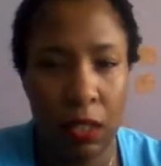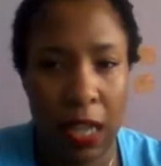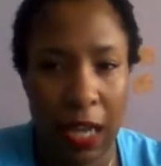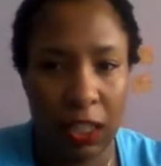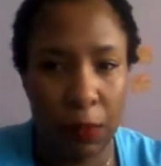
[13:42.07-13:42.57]

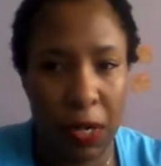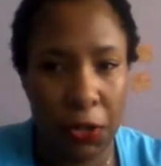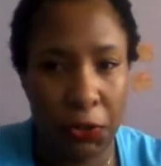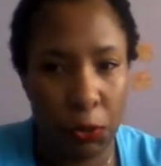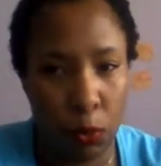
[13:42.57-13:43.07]
tack the money
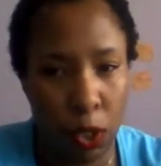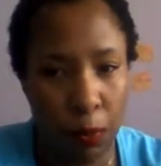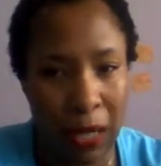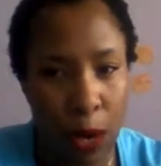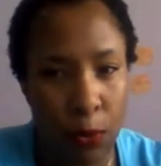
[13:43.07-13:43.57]
on your wall,
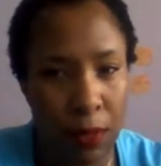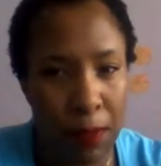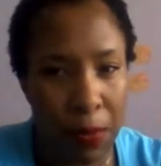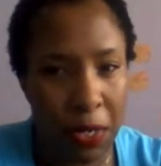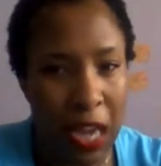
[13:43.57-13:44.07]
but I wouldn't
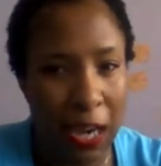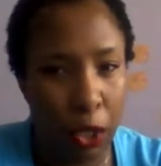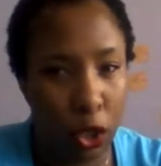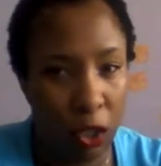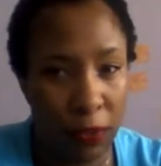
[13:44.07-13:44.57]
maybe tack it
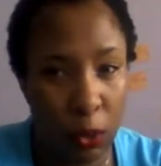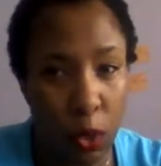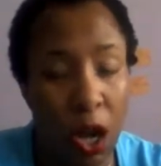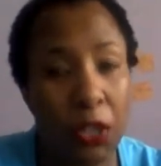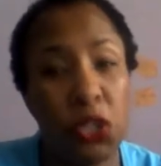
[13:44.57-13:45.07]
all over the
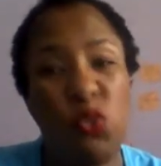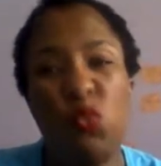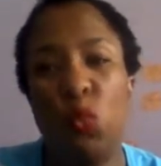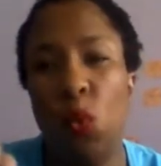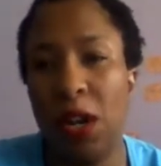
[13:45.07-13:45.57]
wall. And you
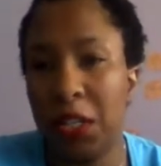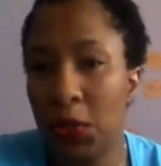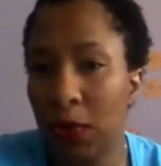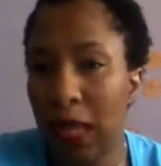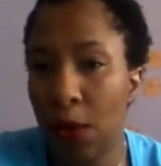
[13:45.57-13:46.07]
want to do
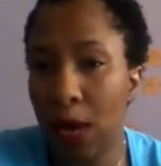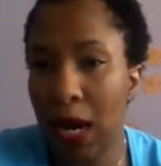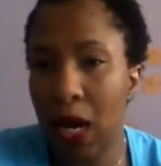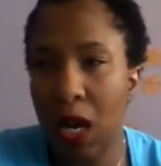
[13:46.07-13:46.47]
it that way,